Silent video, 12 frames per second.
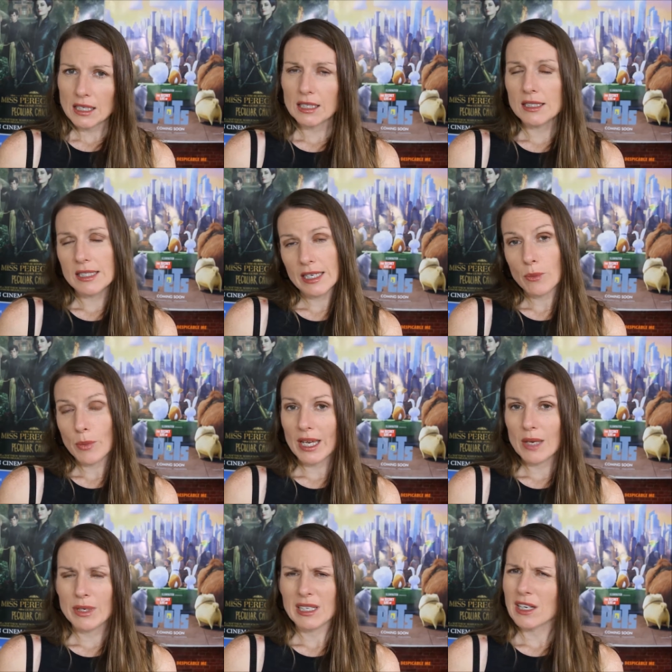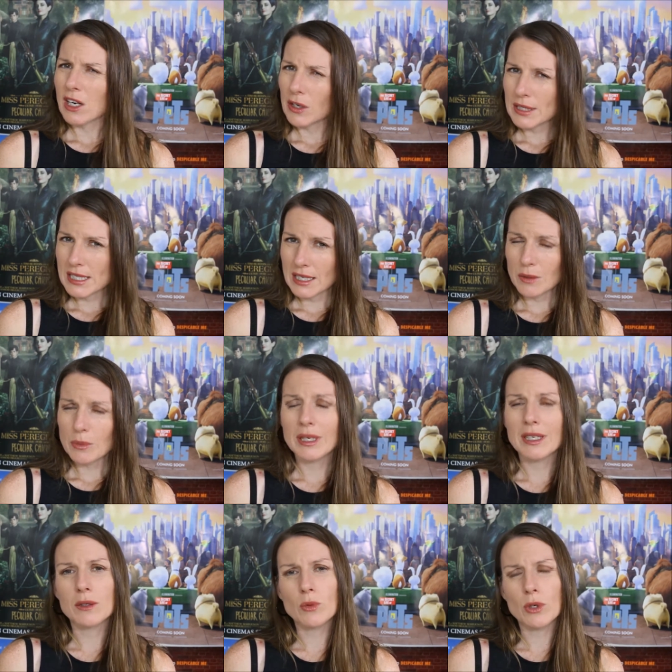a dead baby in close-up.
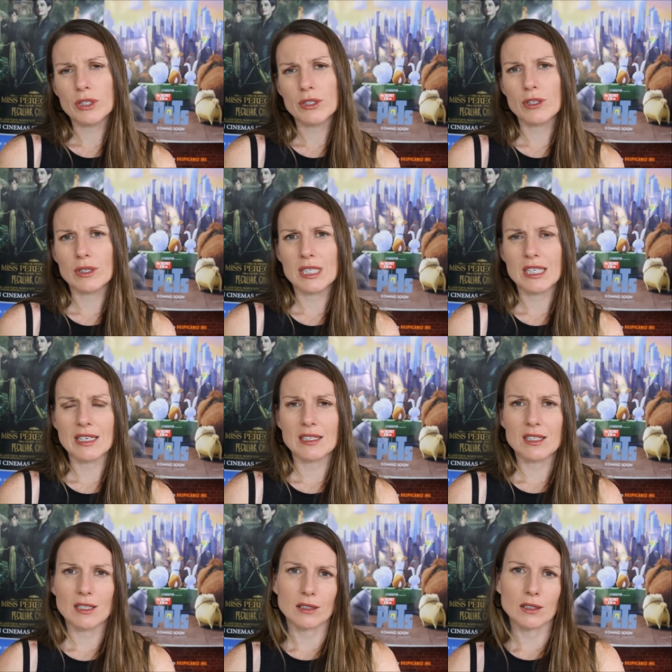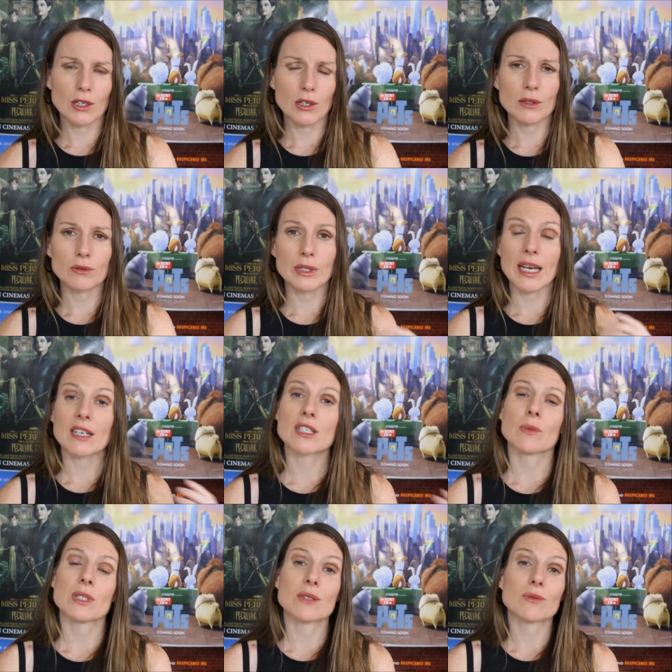What you do see is her reaction
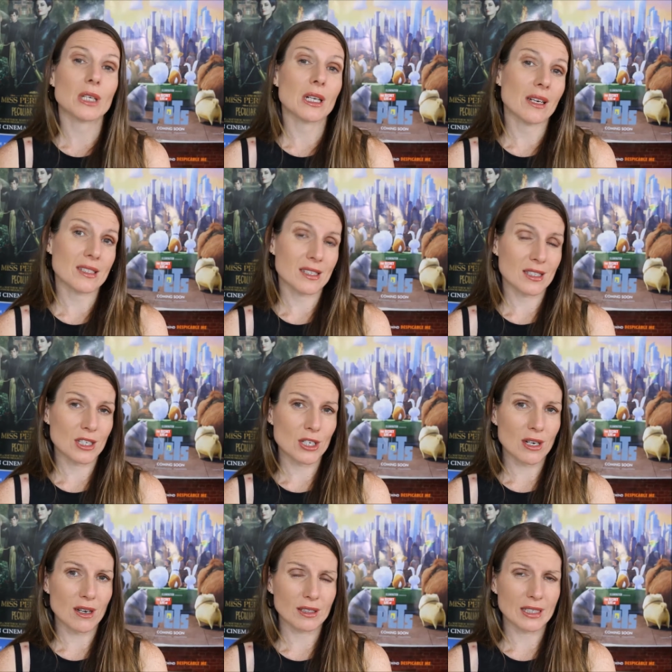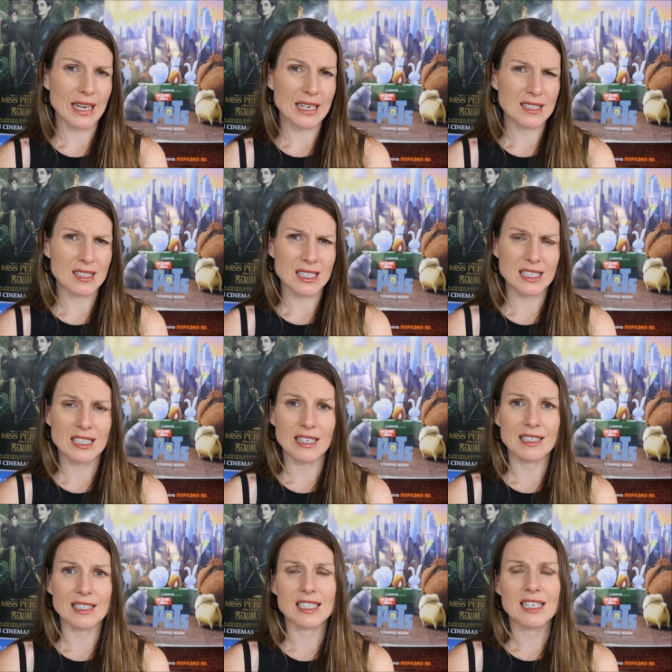when she realizes the child has
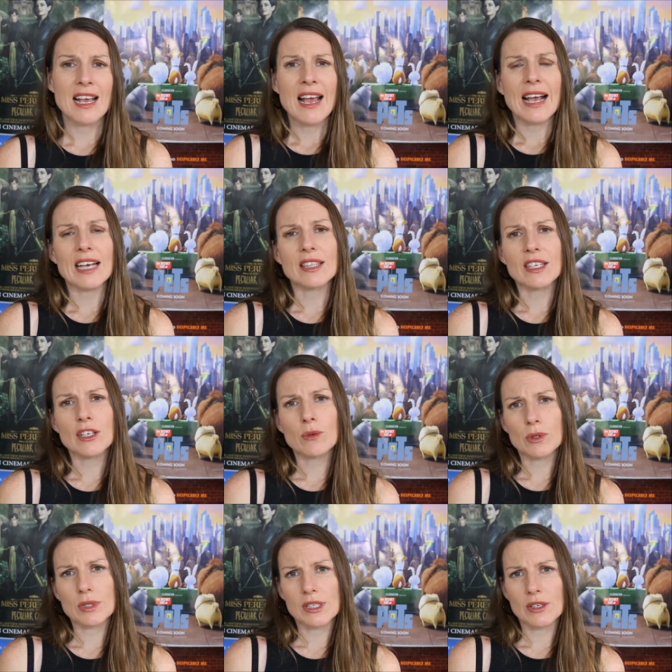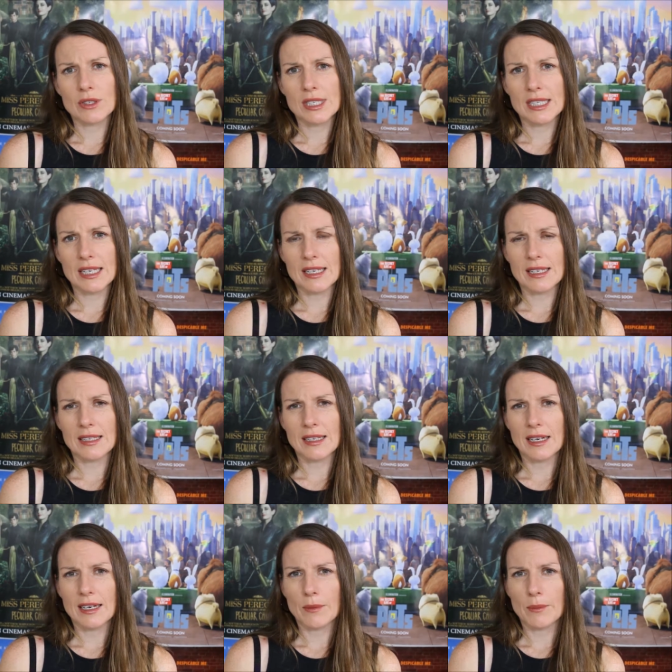deceased. And then you also see
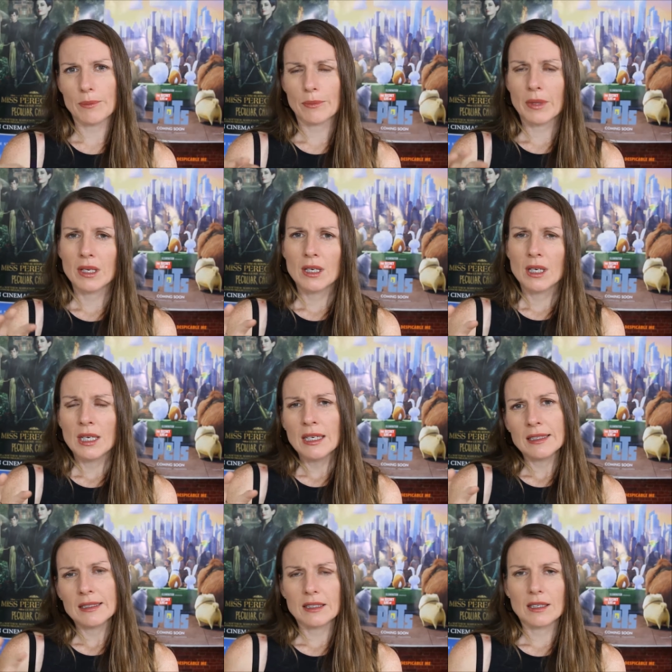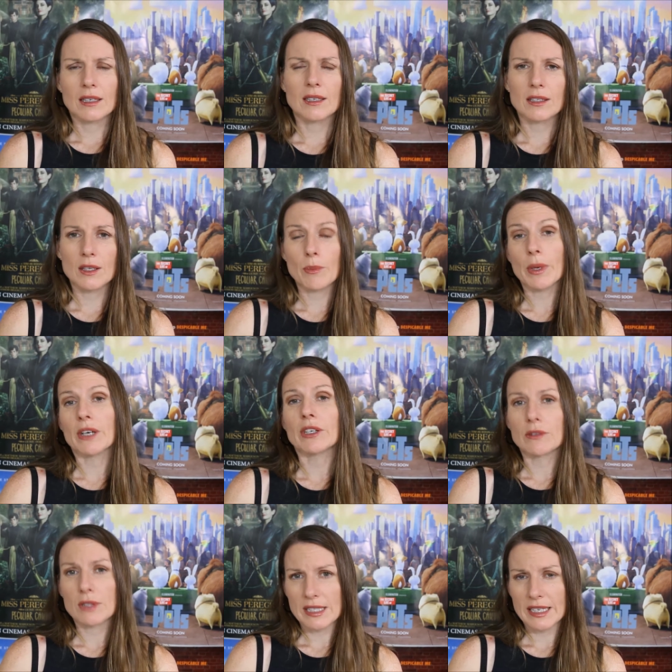the
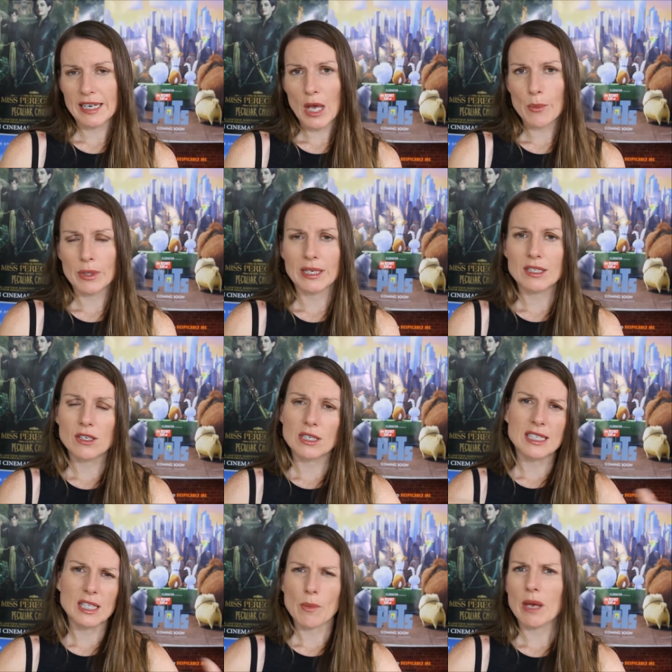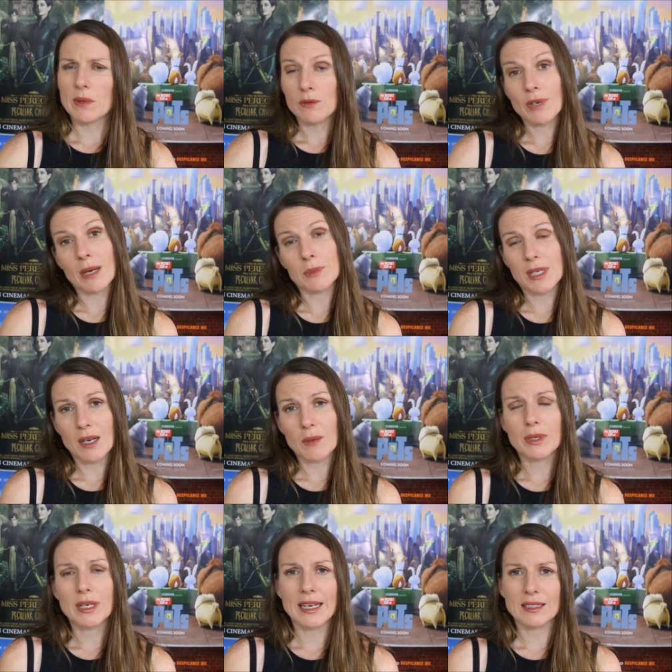burial scene happening. So you see the baby wrapped up,
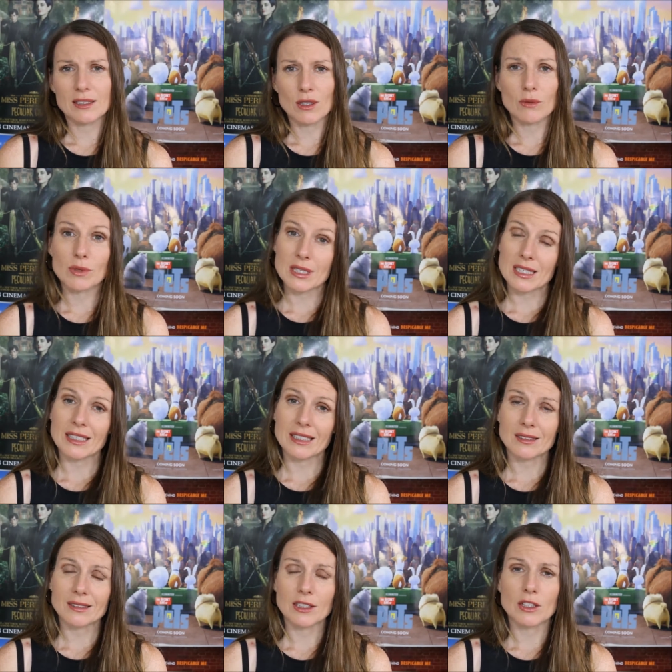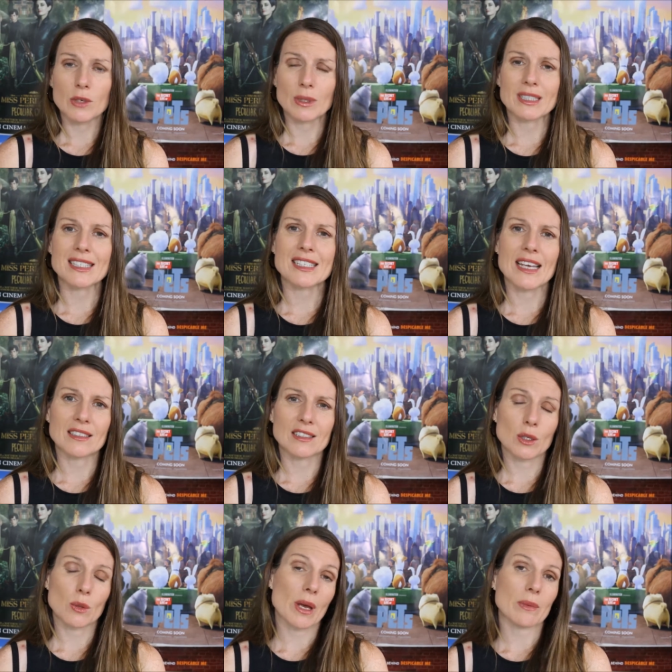and obviously, you know, you understand
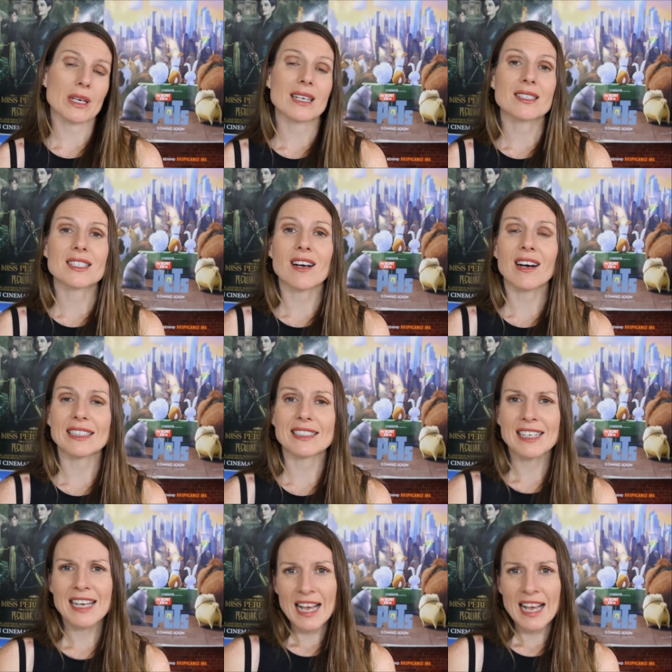the baby has died